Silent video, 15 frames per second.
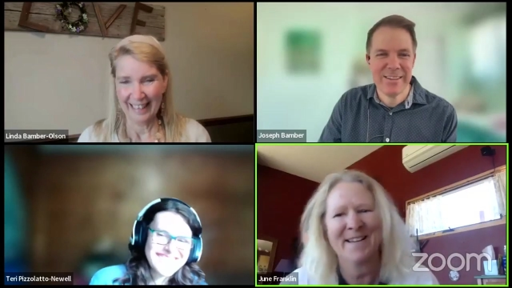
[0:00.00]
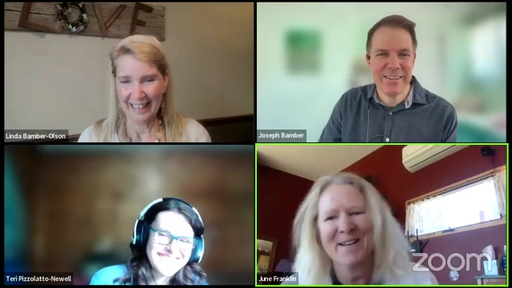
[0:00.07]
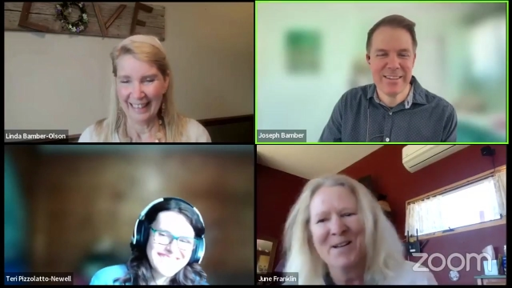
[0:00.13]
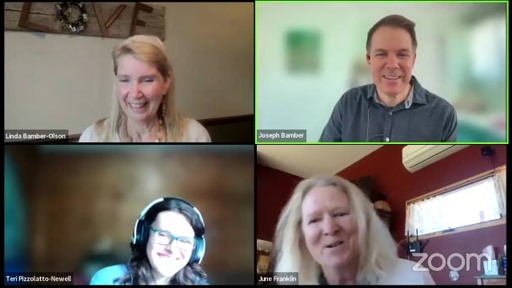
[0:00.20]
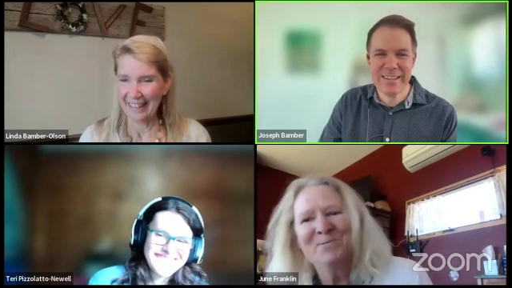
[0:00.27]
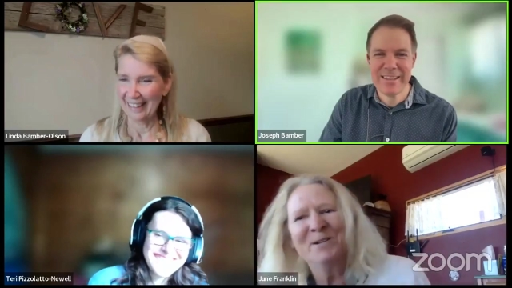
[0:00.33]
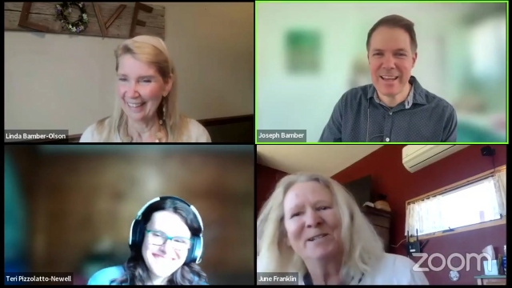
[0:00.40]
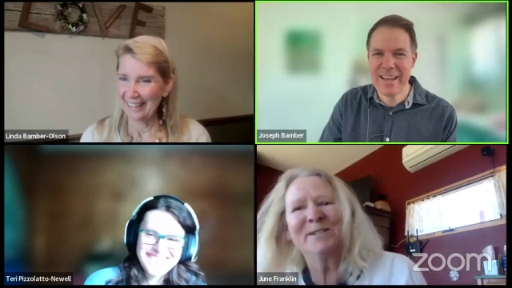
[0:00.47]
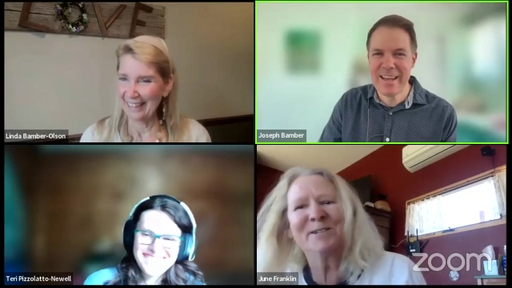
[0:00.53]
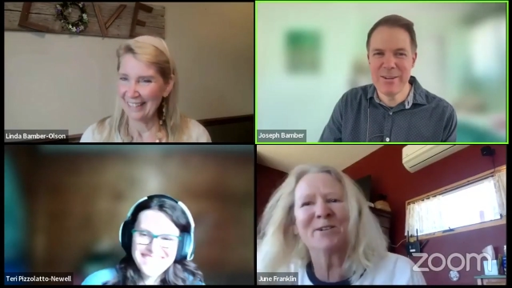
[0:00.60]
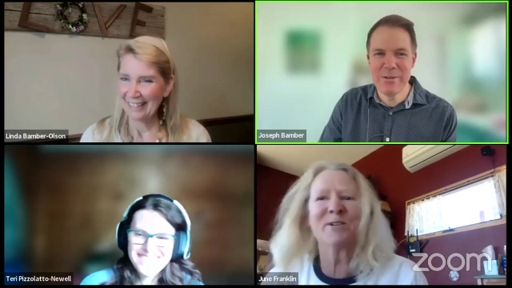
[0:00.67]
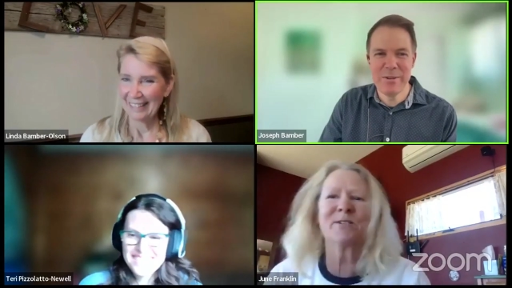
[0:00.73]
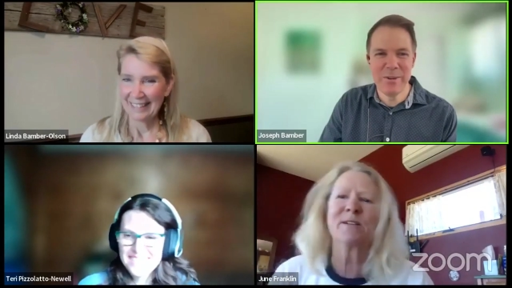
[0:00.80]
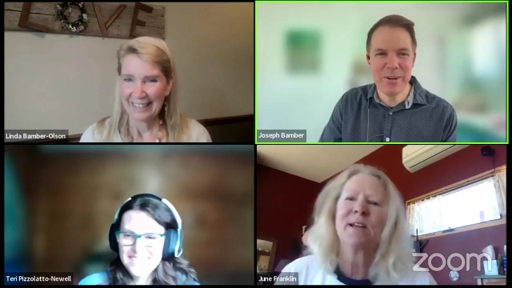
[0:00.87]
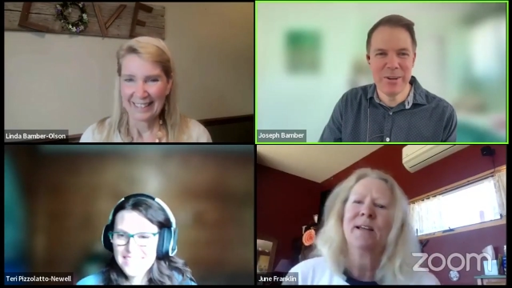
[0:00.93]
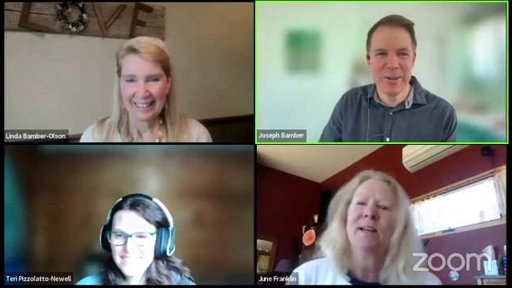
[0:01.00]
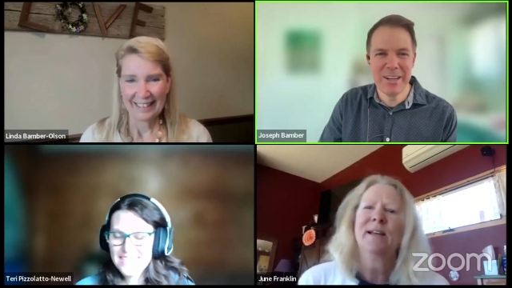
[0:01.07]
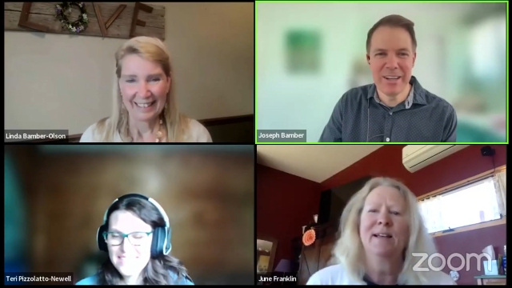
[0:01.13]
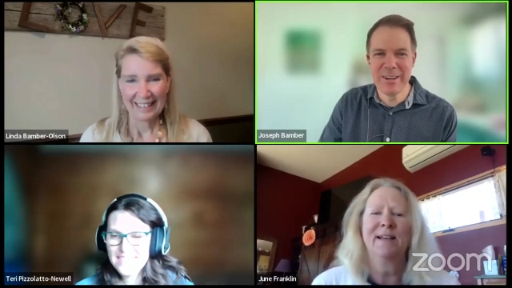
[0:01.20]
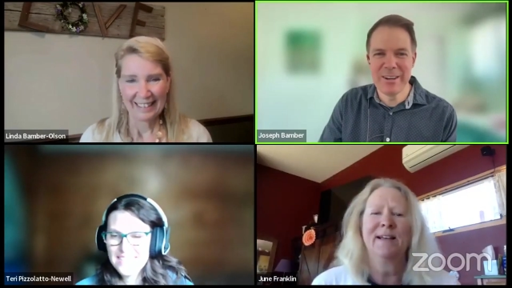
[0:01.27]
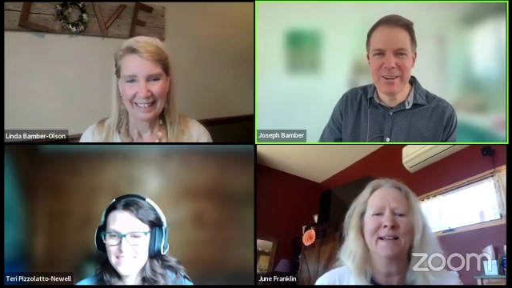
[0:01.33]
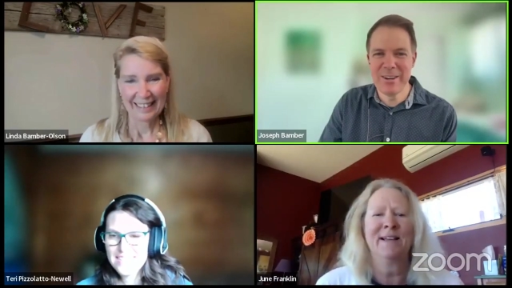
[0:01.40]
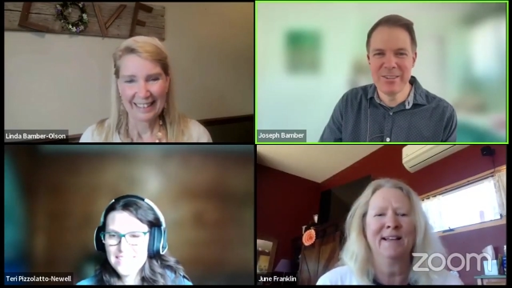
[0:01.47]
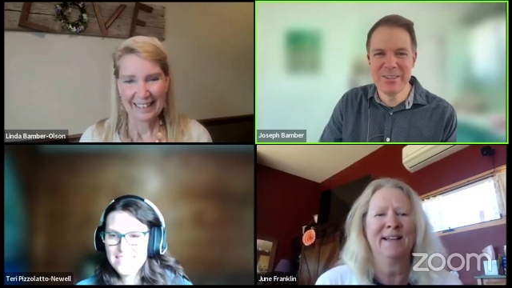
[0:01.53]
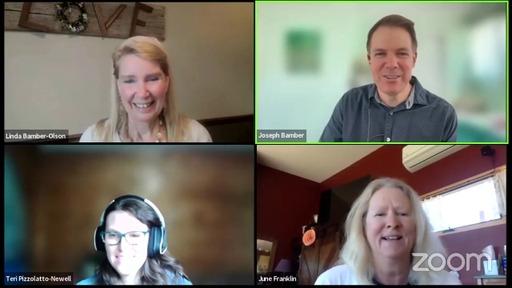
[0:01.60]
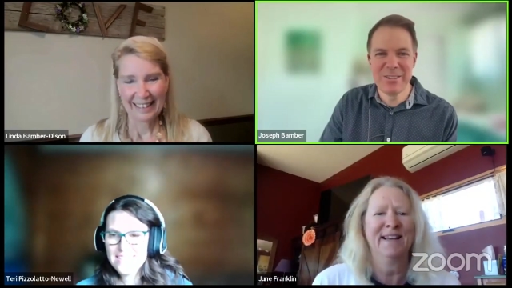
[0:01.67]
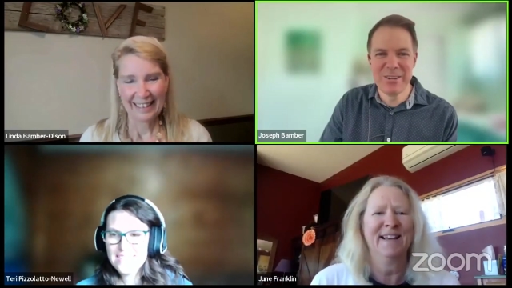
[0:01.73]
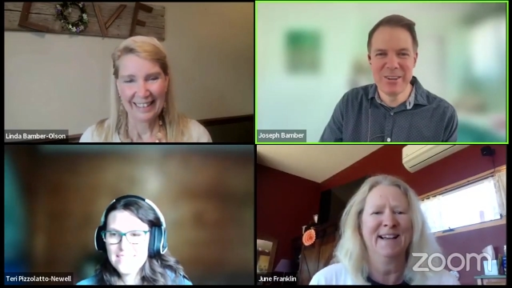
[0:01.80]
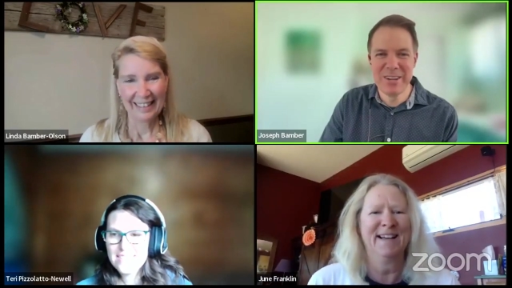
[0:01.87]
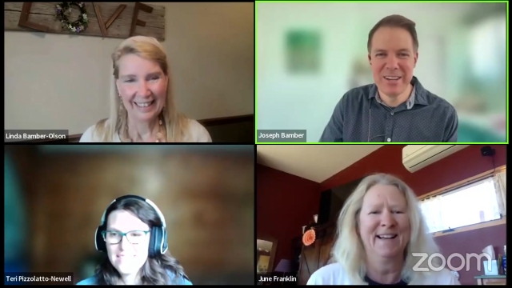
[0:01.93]
Speaker 1: Well, hey, we've all got our own
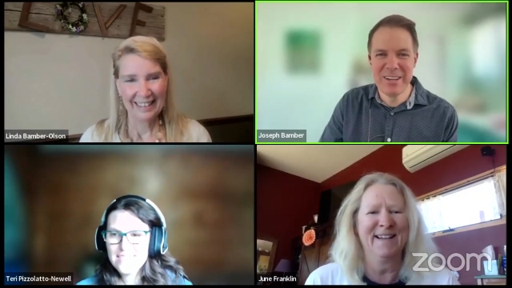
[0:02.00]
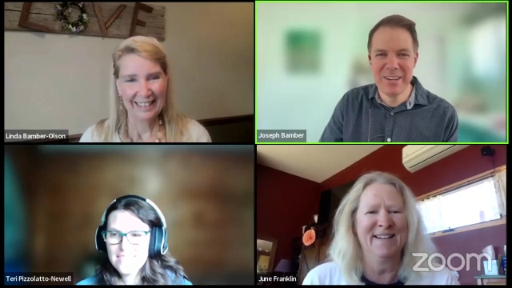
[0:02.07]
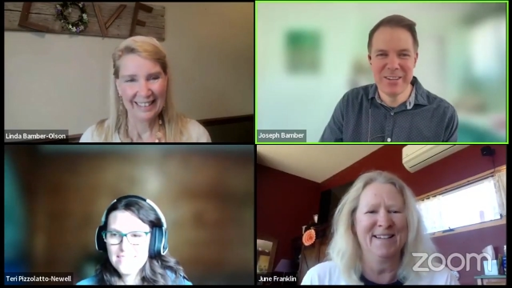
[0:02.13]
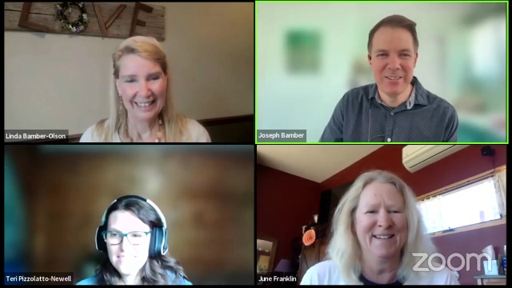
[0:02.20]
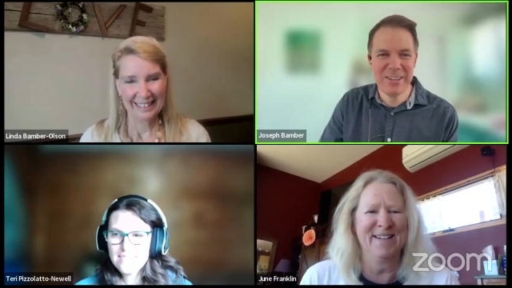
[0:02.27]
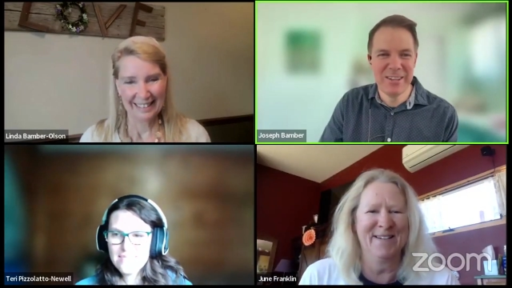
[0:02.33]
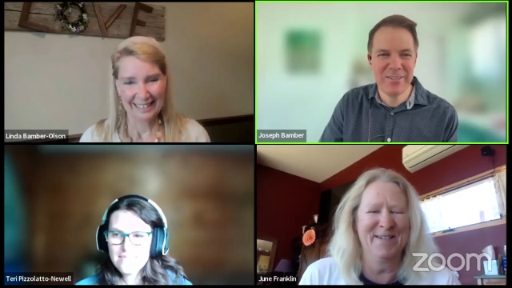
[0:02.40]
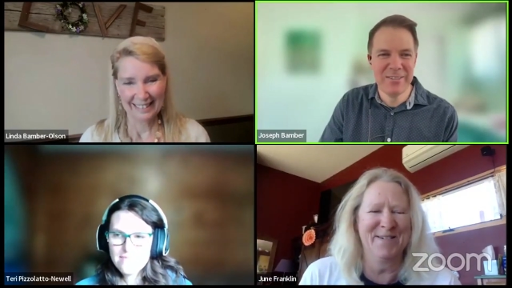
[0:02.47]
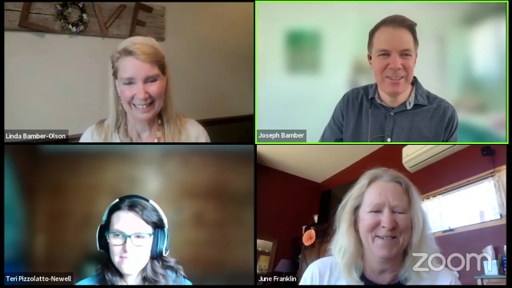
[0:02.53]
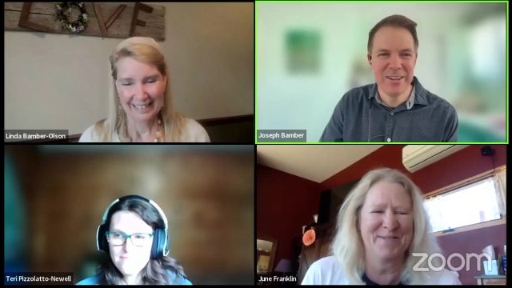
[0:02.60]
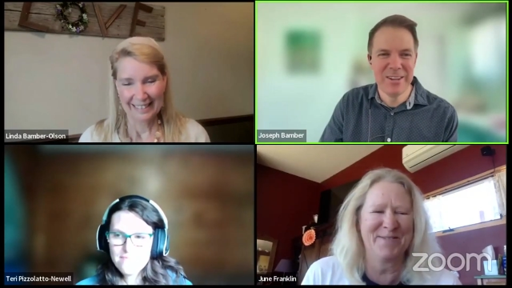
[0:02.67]
story. No, would love to